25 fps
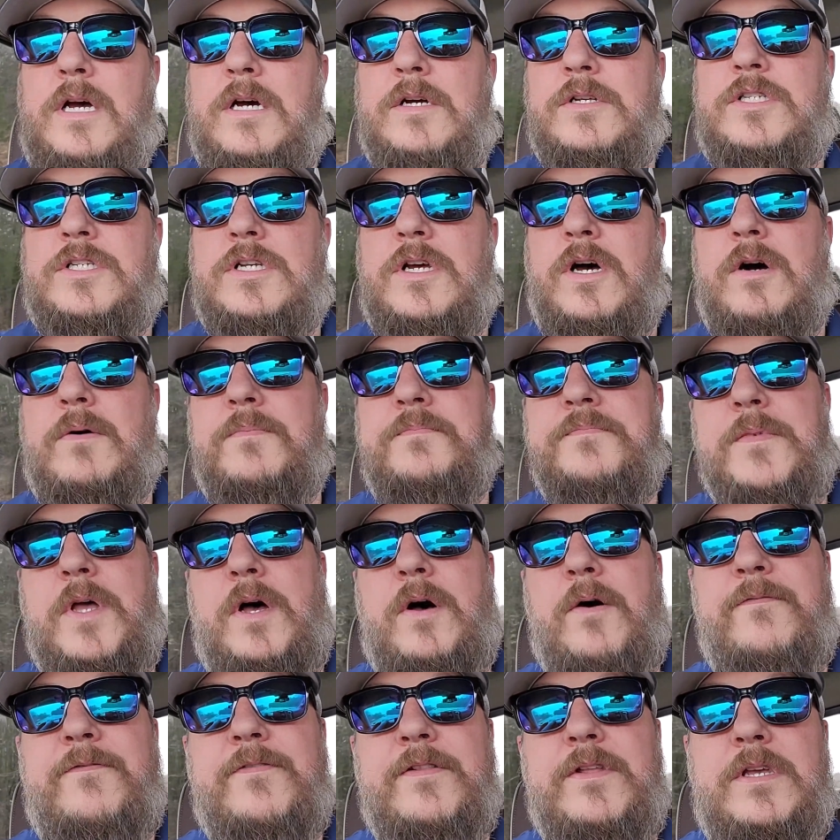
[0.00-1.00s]
So
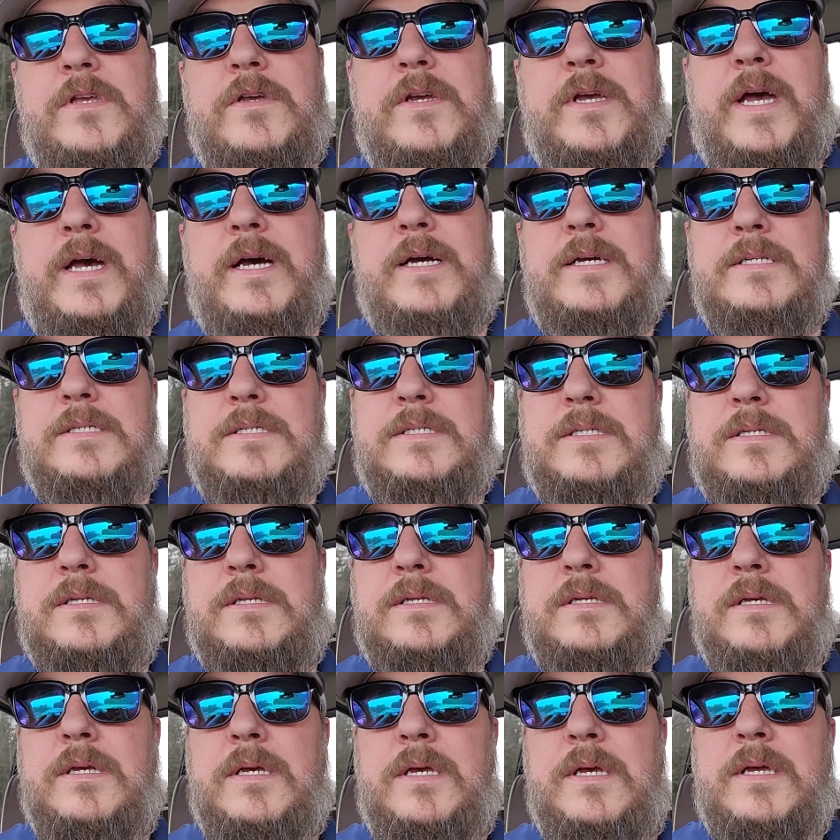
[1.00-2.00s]
hopefully you guys
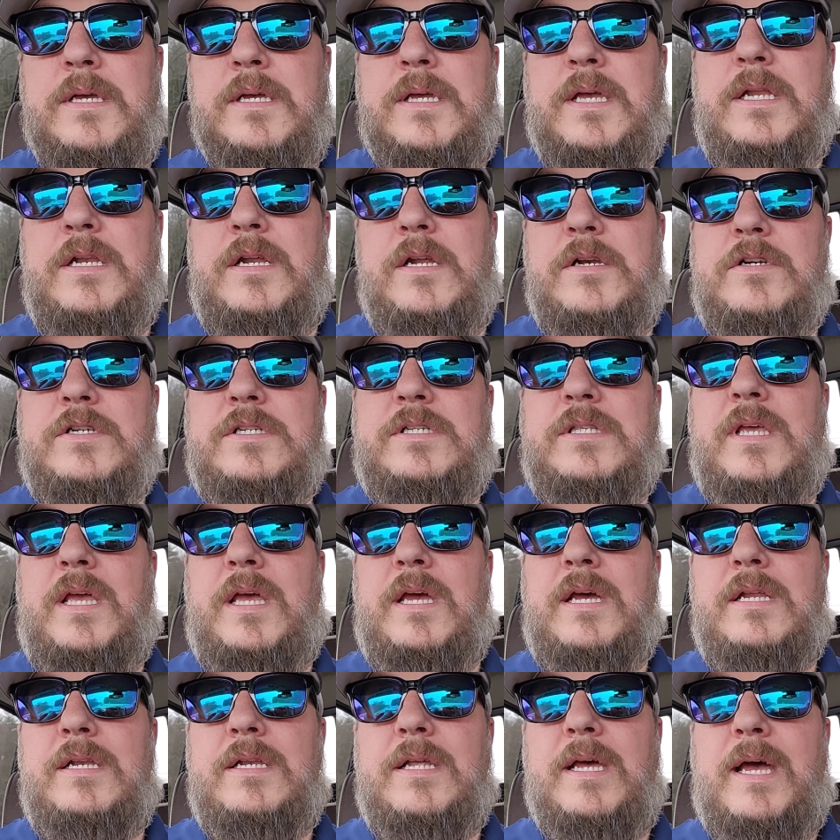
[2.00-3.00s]
can
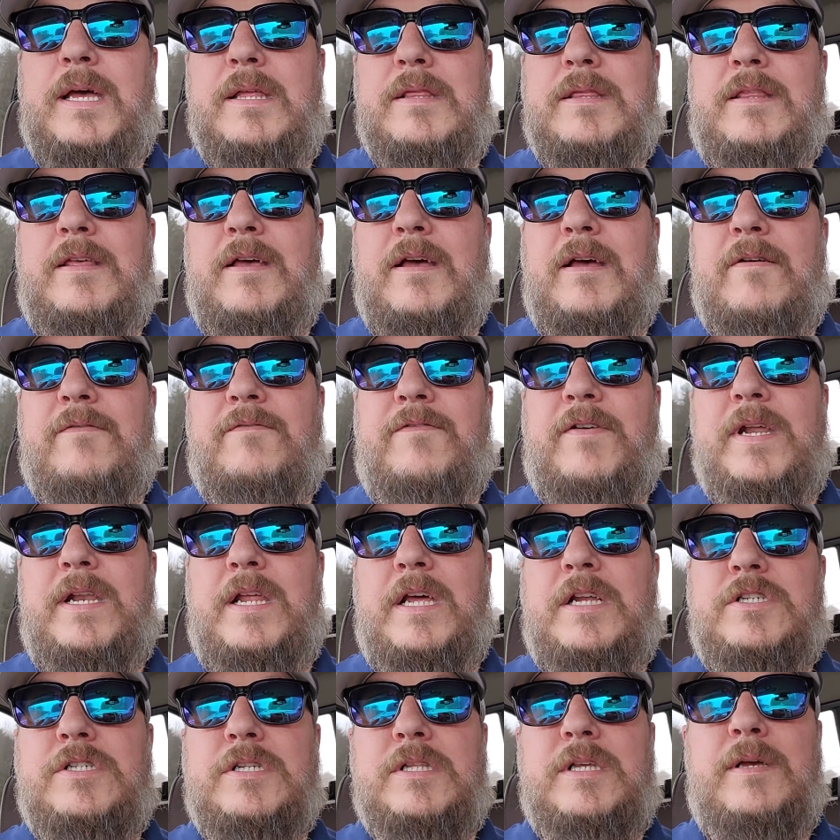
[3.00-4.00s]
understand the
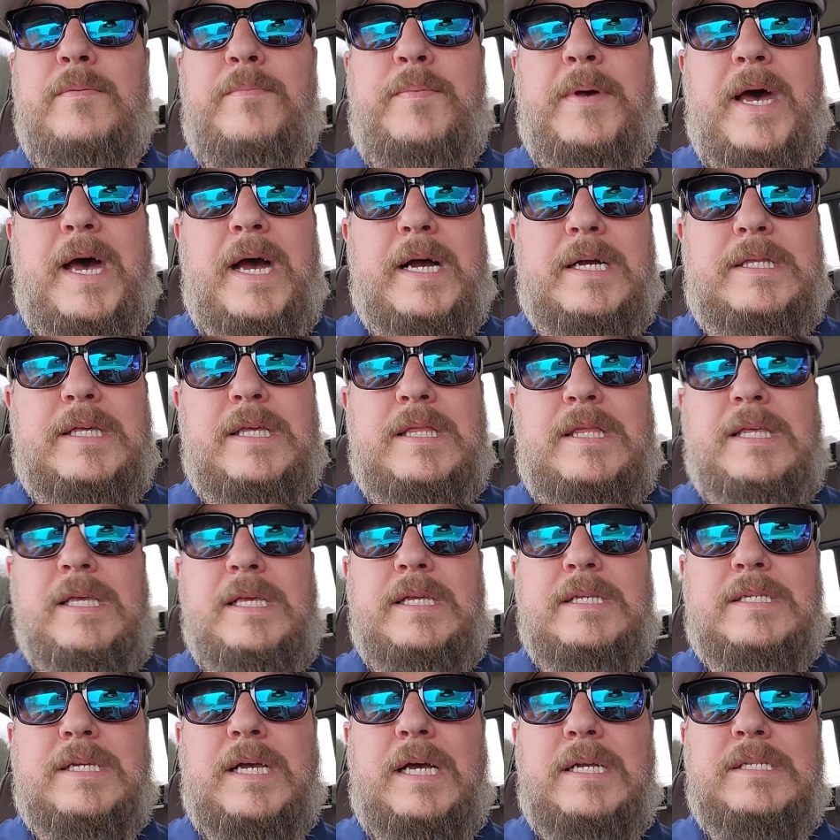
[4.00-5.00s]
financial impact that
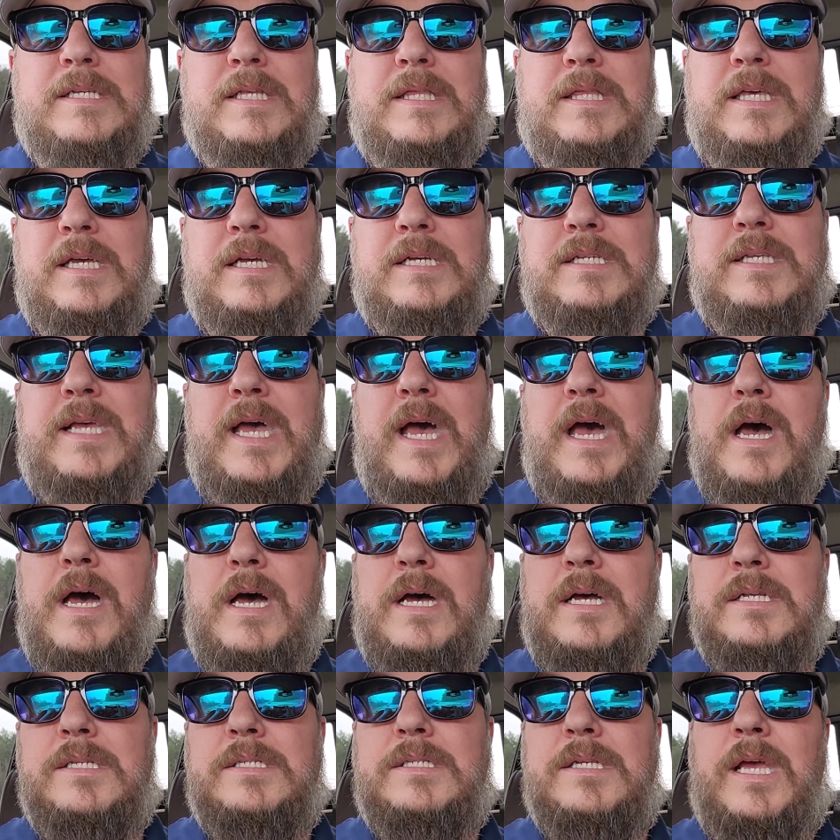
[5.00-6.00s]
these kinds of things
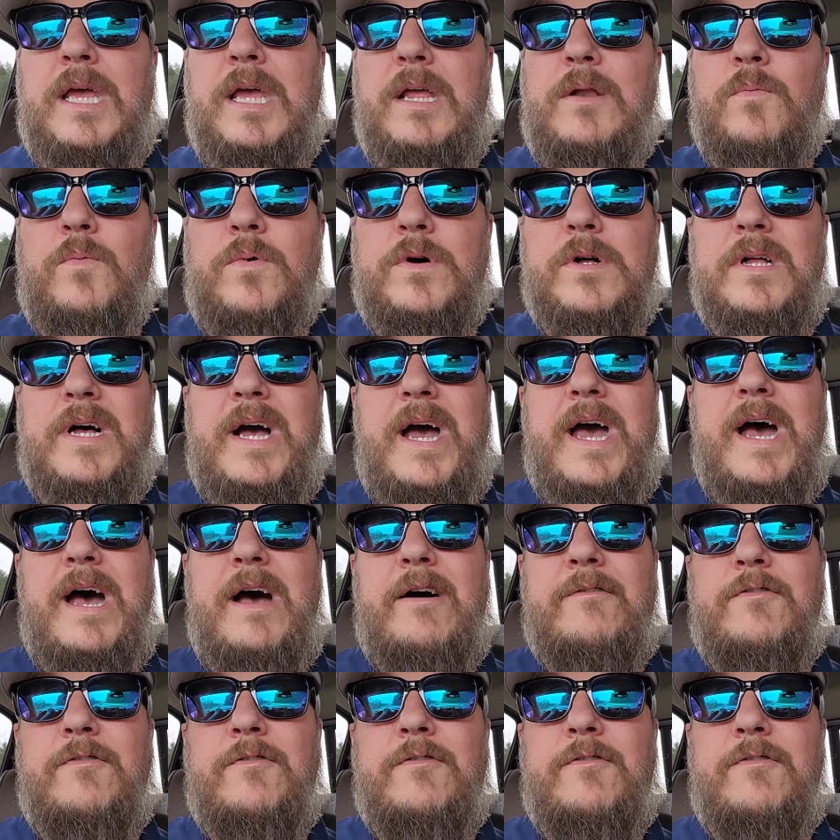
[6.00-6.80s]
has and will have